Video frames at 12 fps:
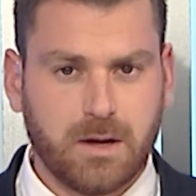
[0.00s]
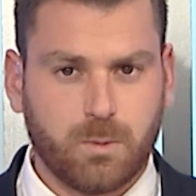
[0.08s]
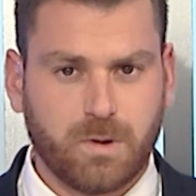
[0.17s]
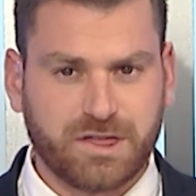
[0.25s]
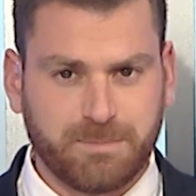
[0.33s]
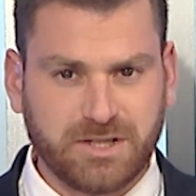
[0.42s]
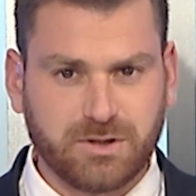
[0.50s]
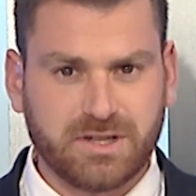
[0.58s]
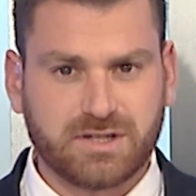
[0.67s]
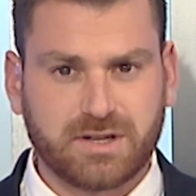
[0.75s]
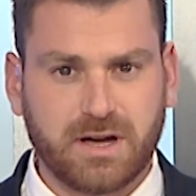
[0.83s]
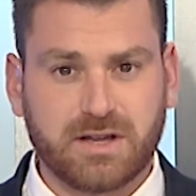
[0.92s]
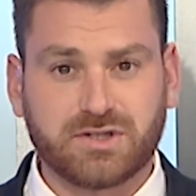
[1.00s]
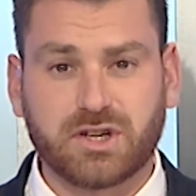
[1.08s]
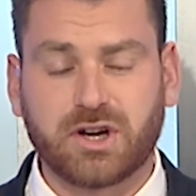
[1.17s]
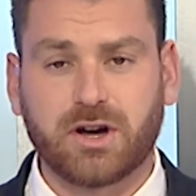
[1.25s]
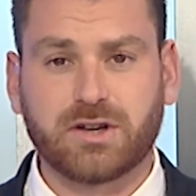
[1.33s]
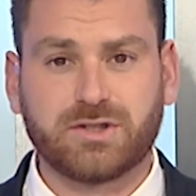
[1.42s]
With me to discuss the
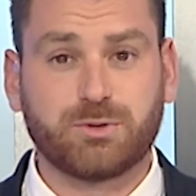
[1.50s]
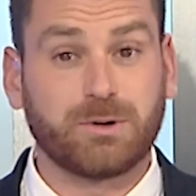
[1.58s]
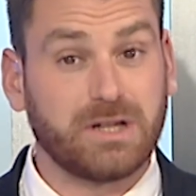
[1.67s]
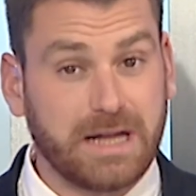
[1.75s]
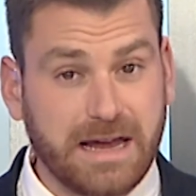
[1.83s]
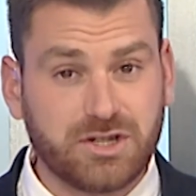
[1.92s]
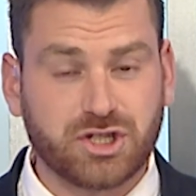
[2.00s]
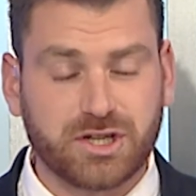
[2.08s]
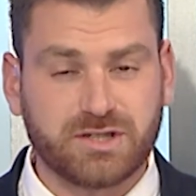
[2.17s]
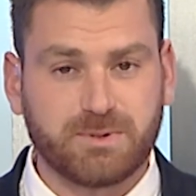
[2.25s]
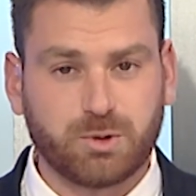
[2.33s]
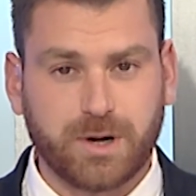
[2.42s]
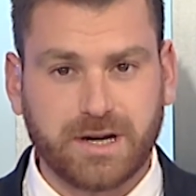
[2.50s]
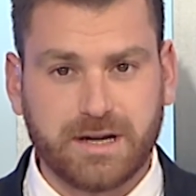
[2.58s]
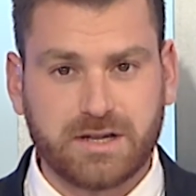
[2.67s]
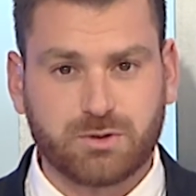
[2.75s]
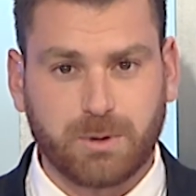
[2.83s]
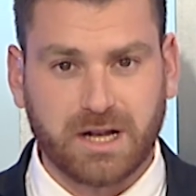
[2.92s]
current relations between
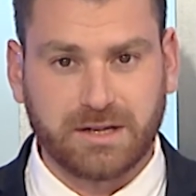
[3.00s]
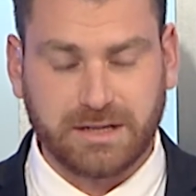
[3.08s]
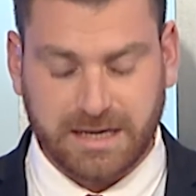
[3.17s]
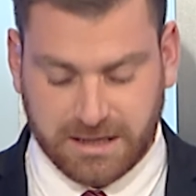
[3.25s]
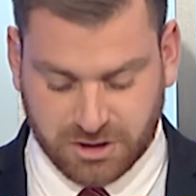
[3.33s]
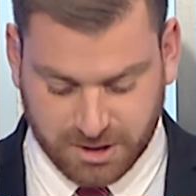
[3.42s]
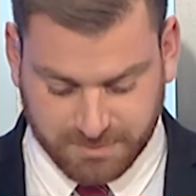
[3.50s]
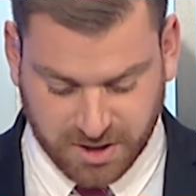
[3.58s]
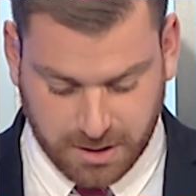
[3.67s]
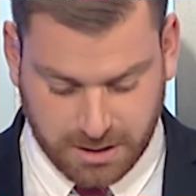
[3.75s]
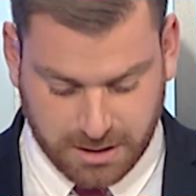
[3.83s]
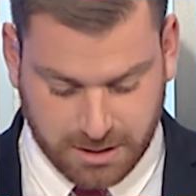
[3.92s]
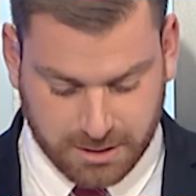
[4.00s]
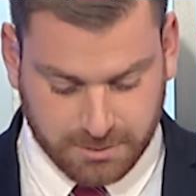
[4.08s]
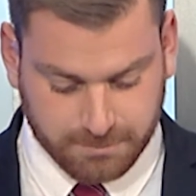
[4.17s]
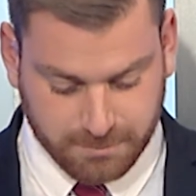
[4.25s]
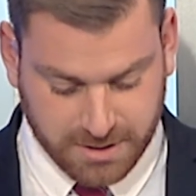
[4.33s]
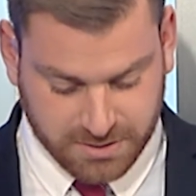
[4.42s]
Israel and Egypt are
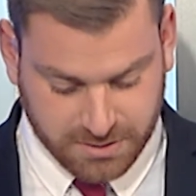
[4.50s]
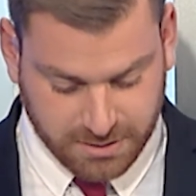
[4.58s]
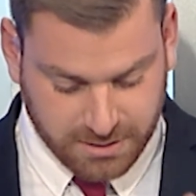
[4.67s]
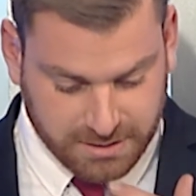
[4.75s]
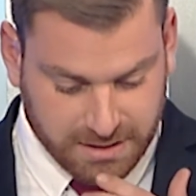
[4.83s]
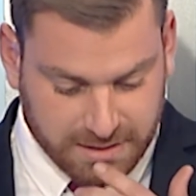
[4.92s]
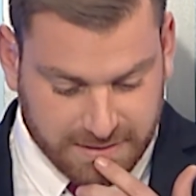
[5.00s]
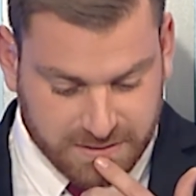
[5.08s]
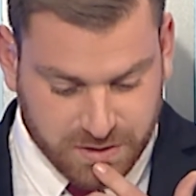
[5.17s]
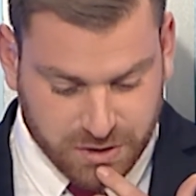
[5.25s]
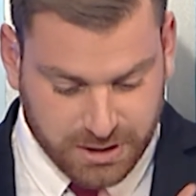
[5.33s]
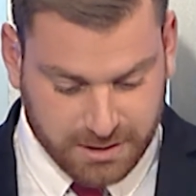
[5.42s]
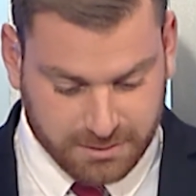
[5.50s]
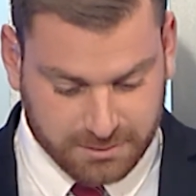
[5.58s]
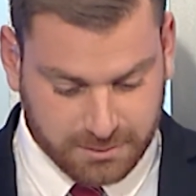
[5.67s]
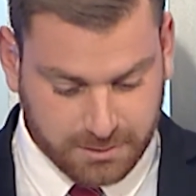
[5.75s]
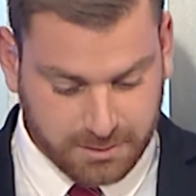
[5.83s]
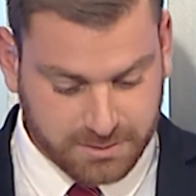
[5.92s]
Mr. Gilad
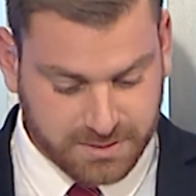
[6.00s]
Sher, a